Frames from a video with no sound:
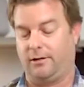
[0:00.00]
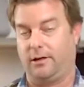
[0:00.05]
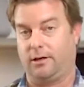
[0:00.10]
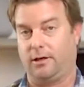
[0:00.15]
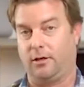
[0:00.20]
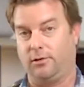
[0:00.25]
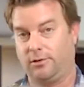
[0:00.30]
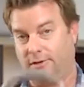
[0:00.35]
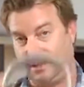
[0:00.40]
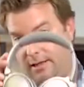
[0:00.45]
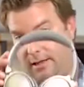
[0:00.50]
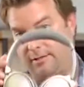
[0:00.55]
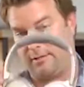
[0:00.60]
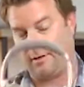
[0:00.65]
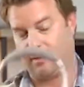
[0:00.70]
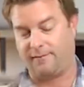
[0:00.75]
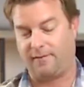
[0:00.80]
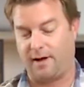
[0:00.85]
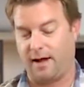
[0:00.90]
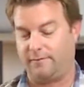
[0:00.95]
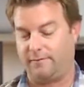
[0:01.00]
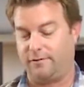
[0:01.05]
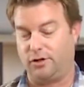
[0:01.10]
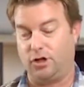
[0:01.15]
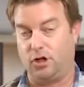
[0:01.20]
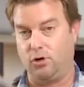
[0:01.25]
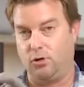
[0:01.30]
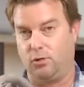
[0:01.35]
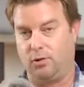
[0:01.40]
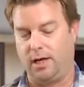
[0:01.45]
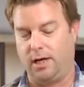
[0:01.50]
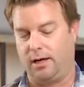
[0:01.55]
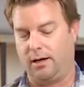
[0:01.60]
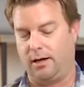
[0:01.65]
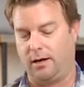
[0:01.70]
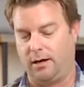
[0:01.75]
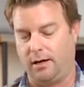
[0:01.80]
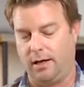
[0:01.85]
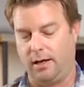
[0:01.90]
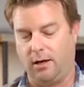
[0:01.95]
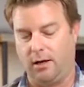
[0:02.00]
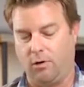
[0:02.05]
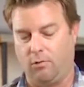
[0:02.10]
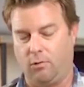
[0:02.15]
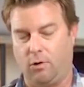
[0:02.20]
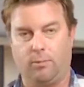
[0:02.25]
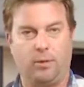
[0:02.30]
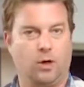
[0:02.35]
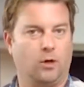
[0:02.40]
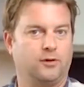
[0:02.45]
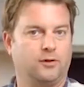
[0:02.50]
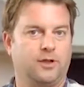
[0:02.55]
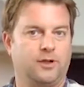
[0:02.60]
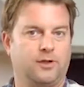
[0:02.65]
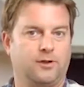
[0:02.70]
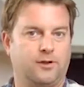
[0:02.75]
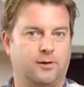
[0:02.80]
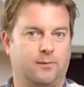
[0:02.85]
the QC35-2 here were Bose's